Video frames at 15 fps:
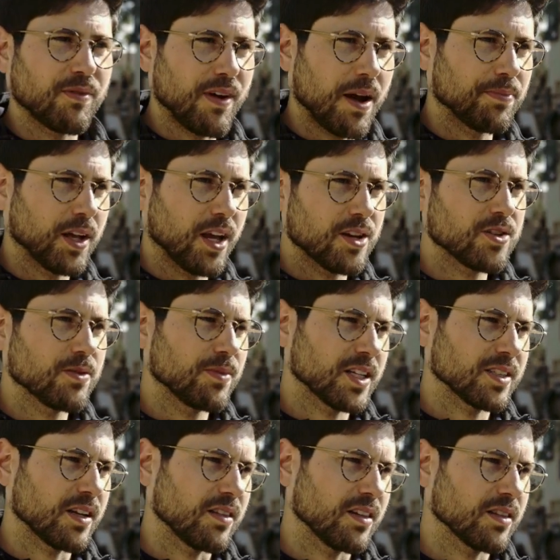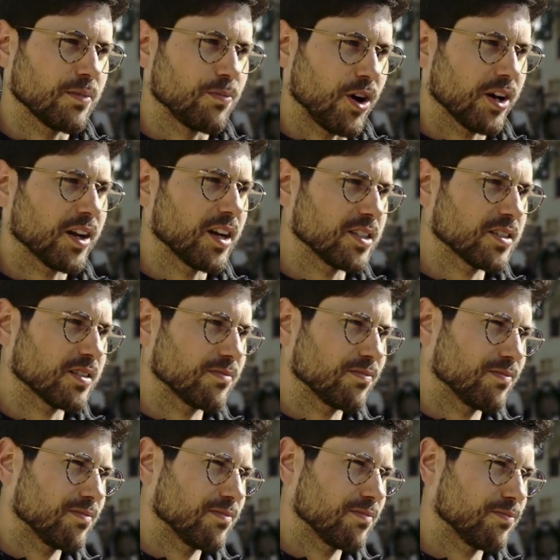of application because I think the market is
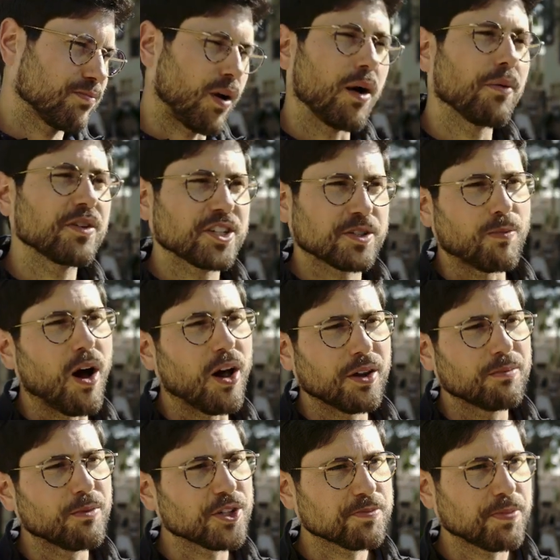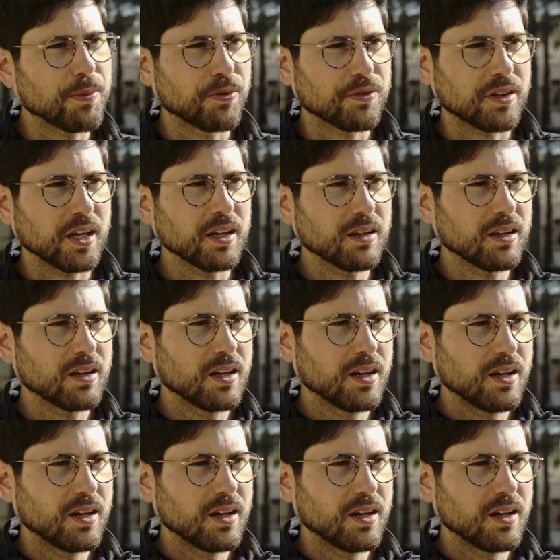probably smaller than most people think,